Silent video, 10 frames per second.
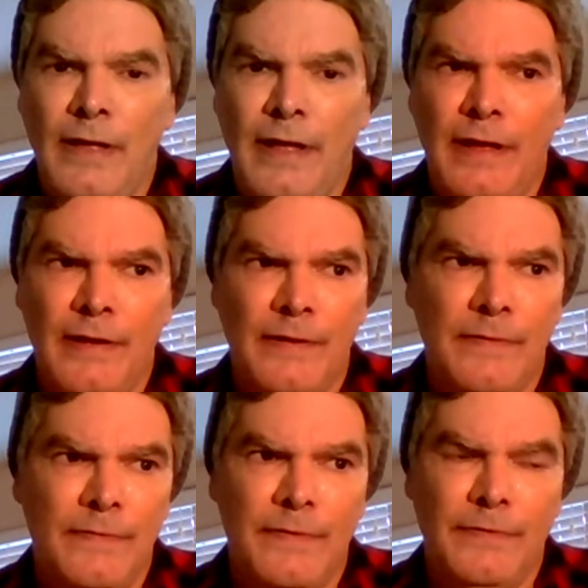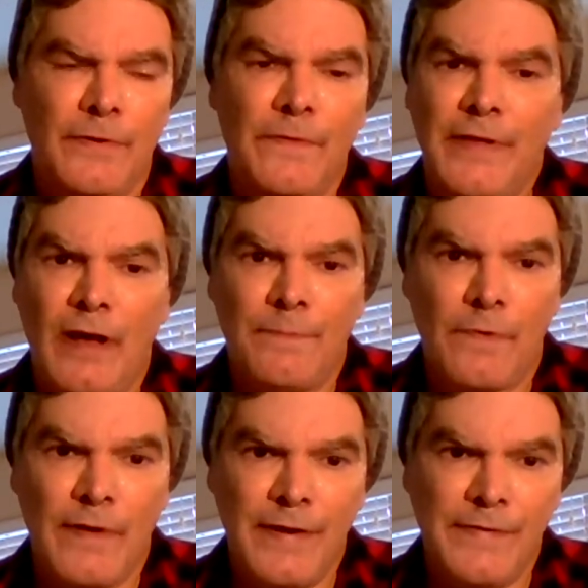And during the
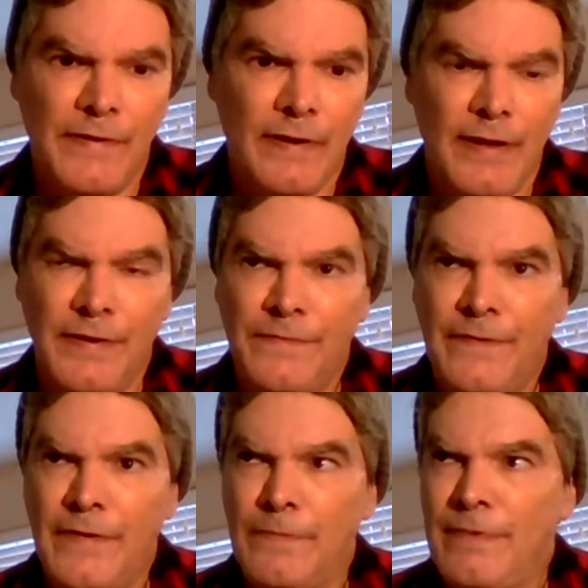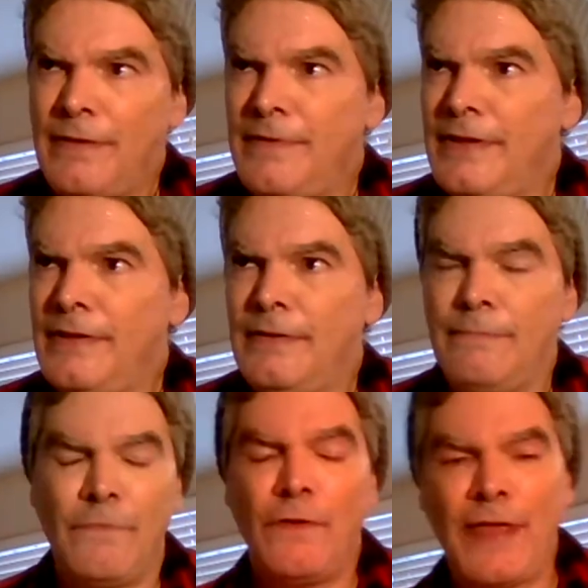operation, I just figured
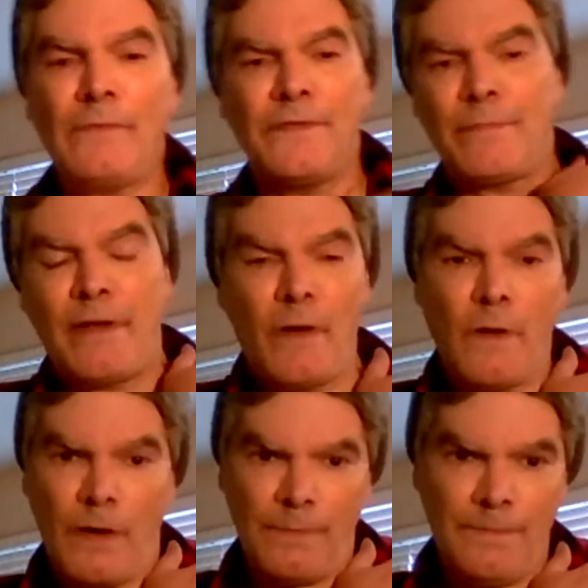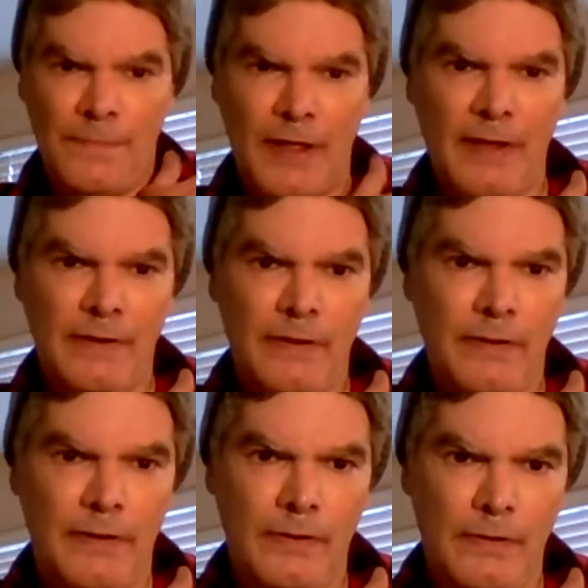that was on my arm. And
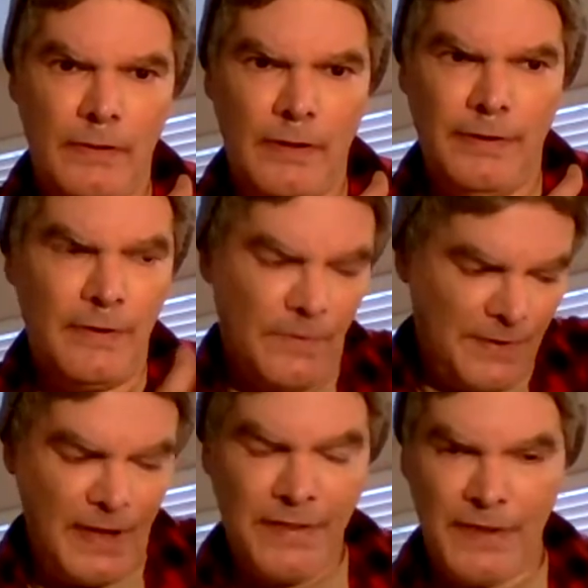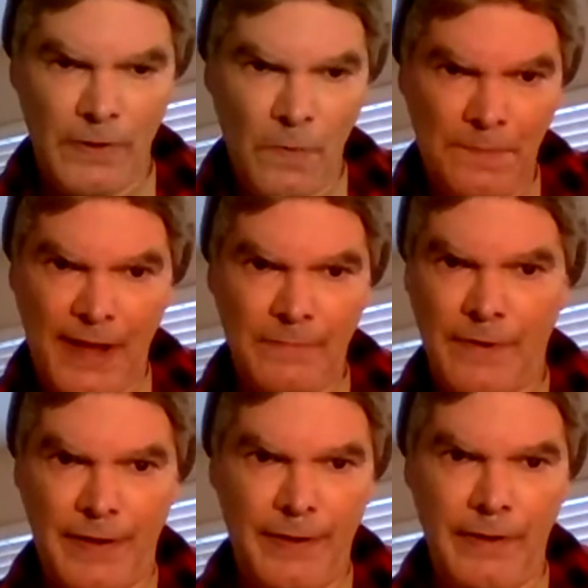there was no pain
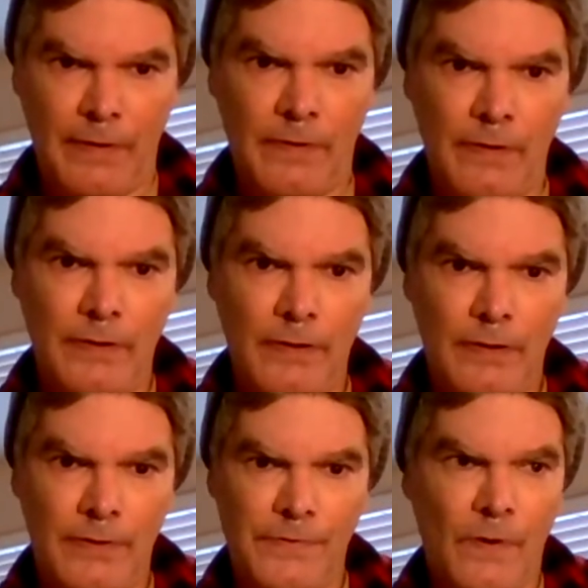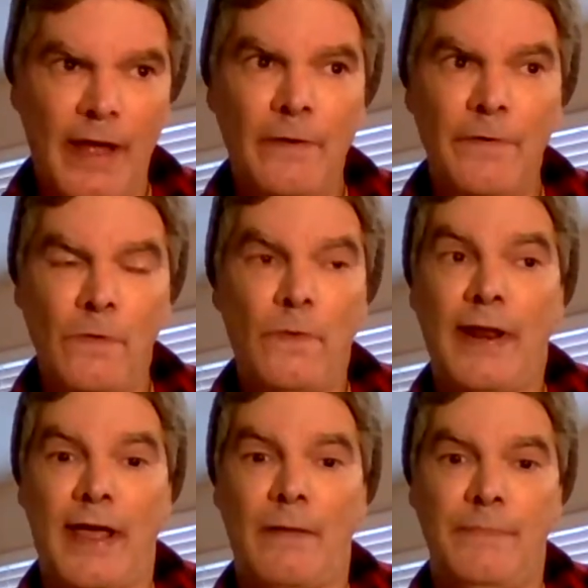right here. So I don't know
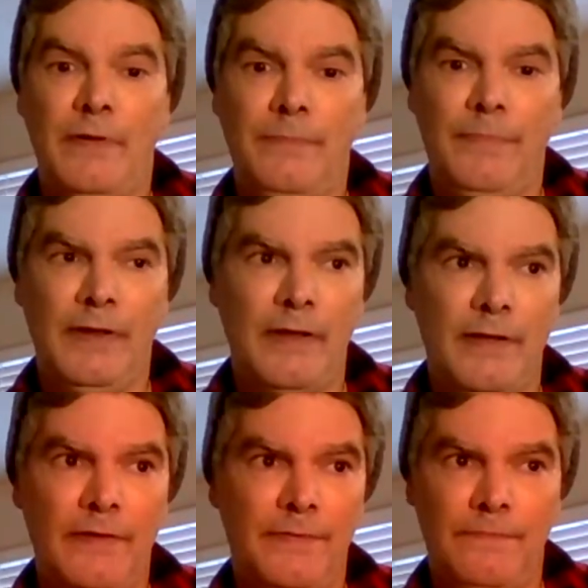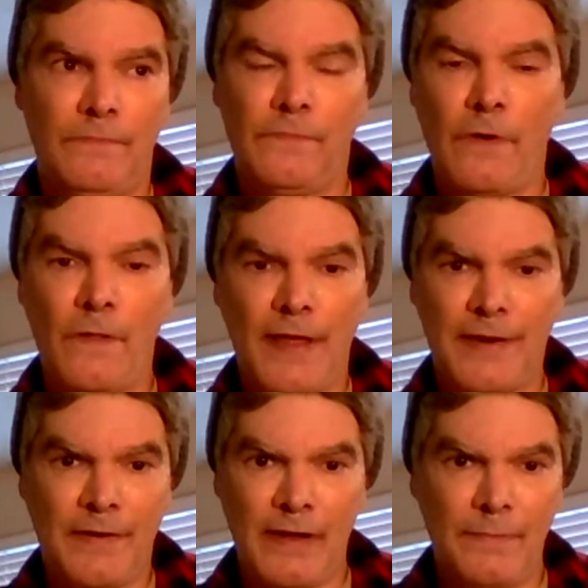what happened, because for all
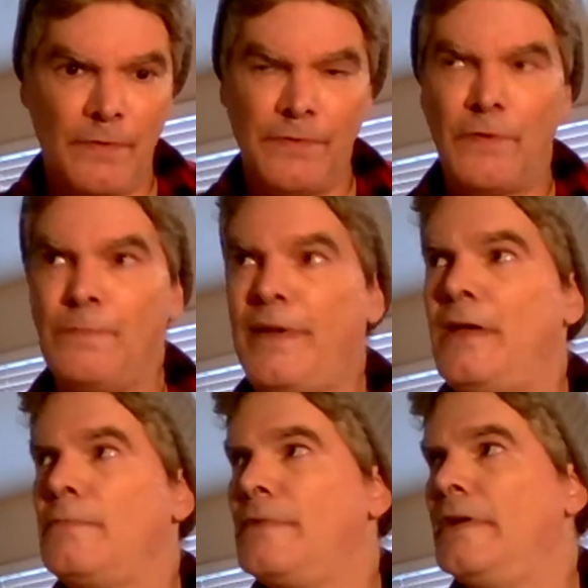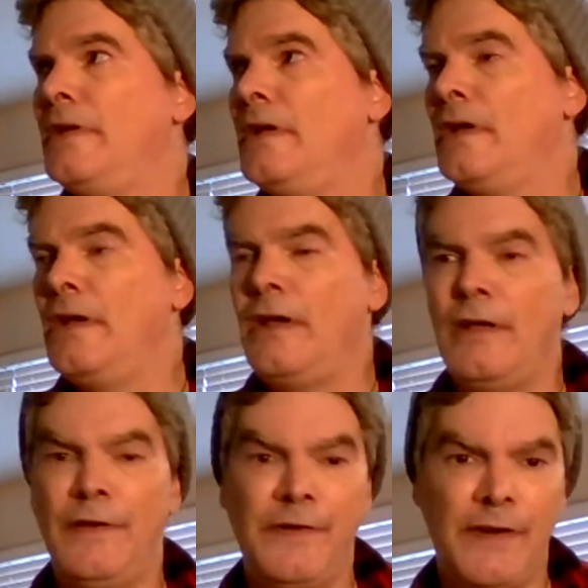that time, there was no pain on my
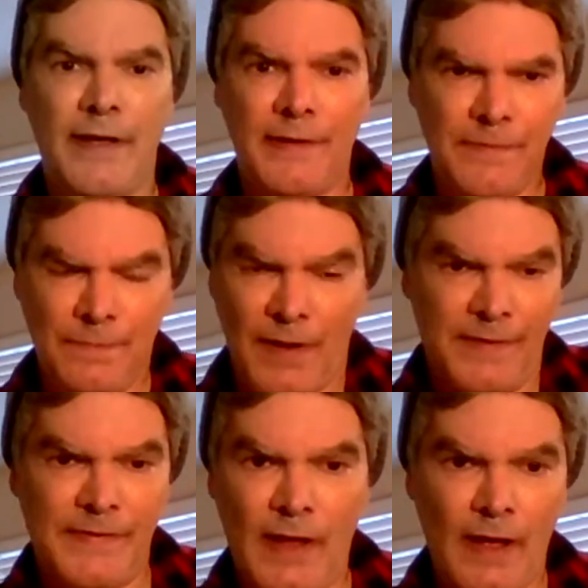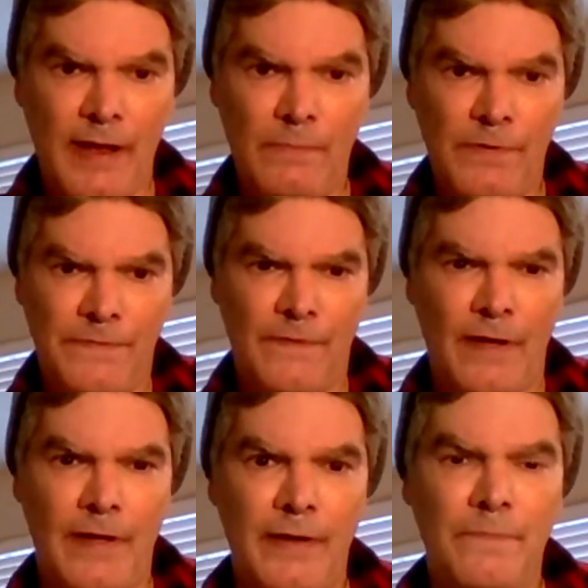chest. My side was
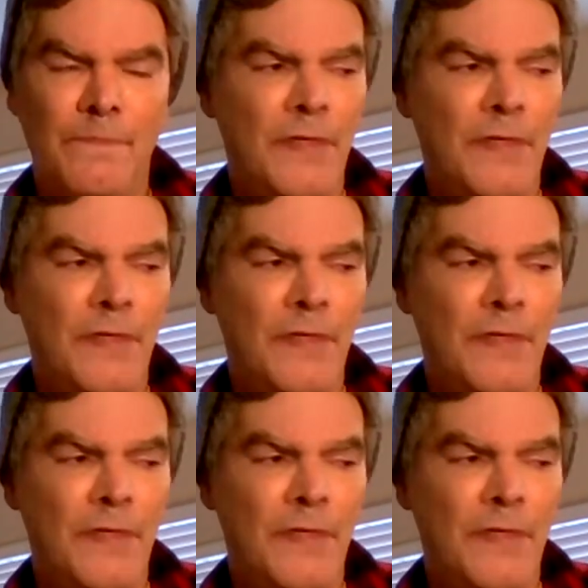fine.